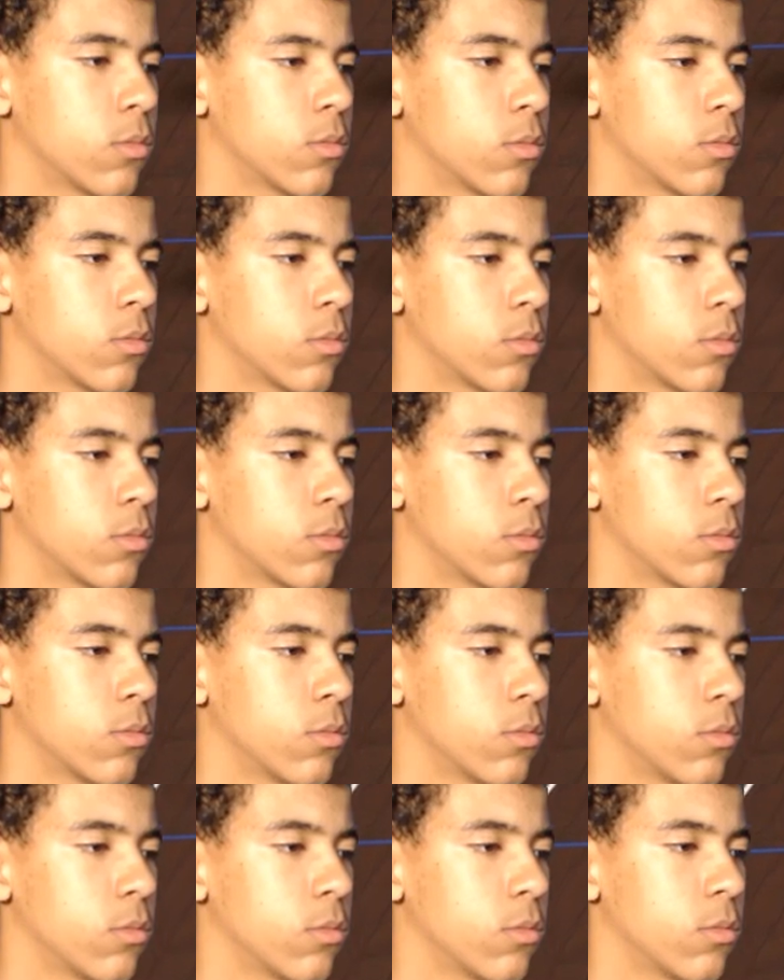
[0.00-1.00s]

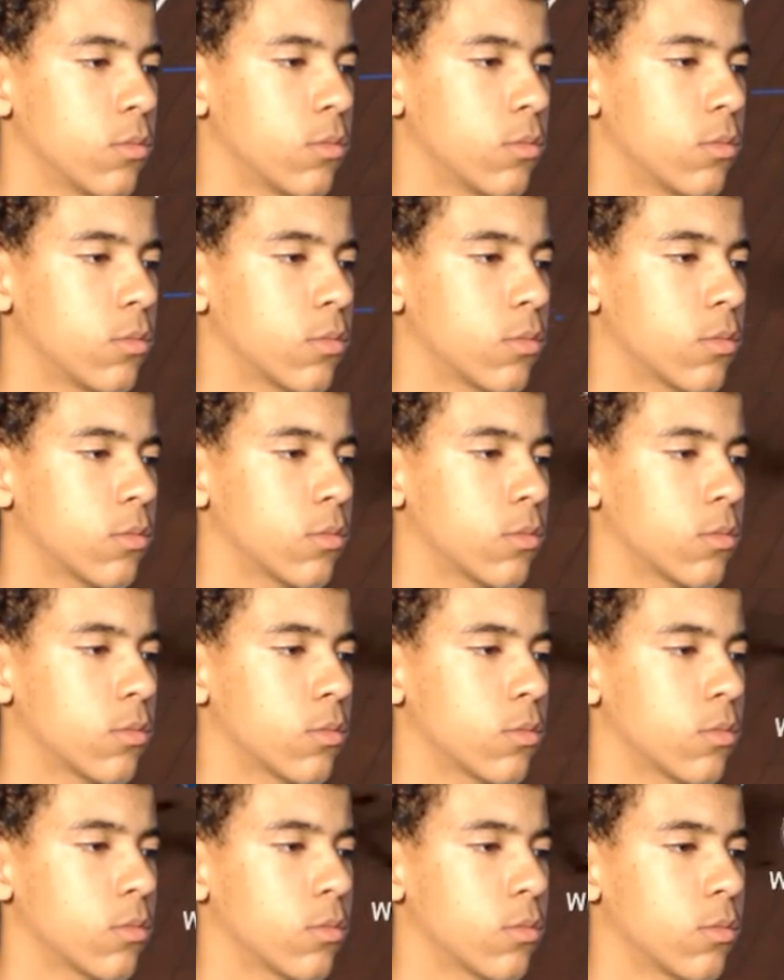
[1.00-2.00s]

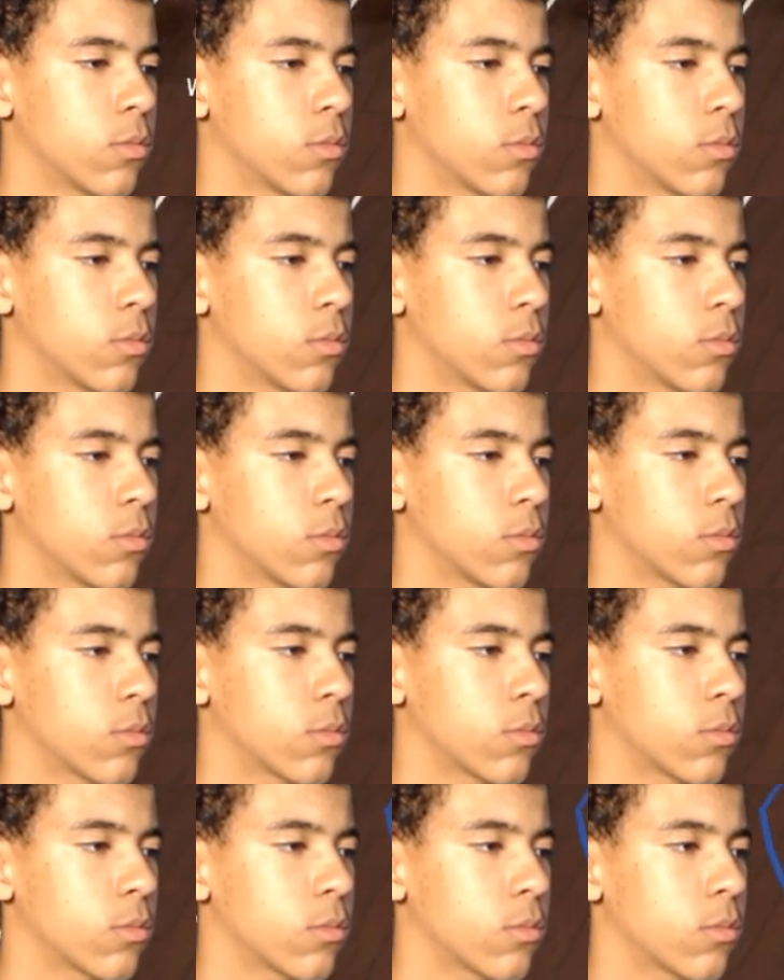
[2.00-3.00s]

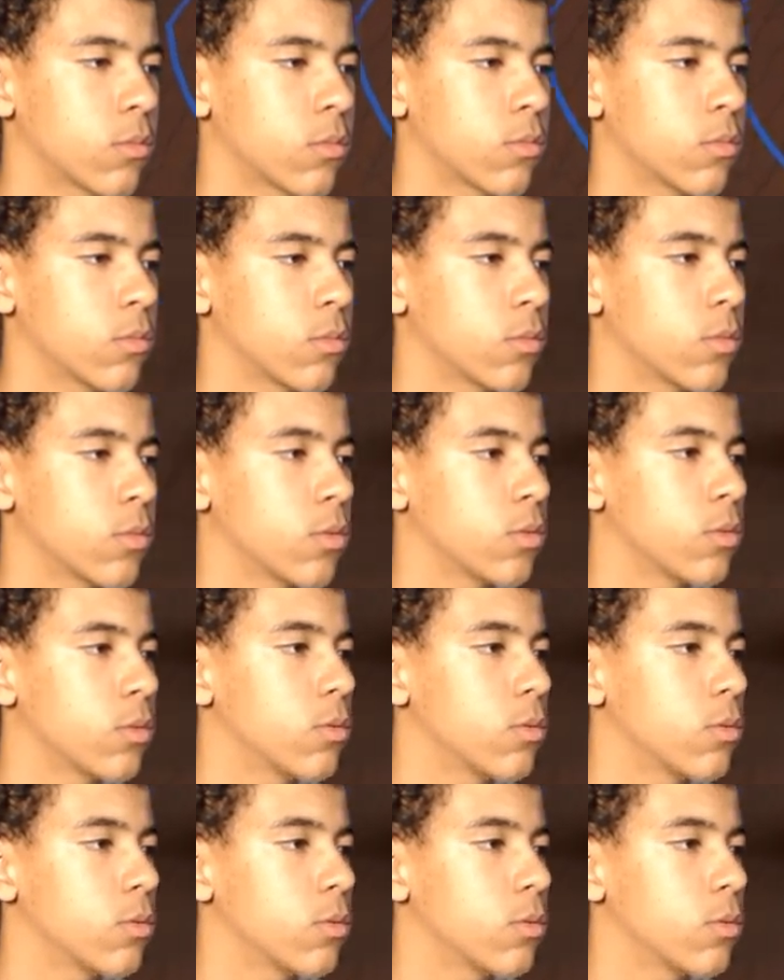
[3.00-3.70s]
(no one is talking)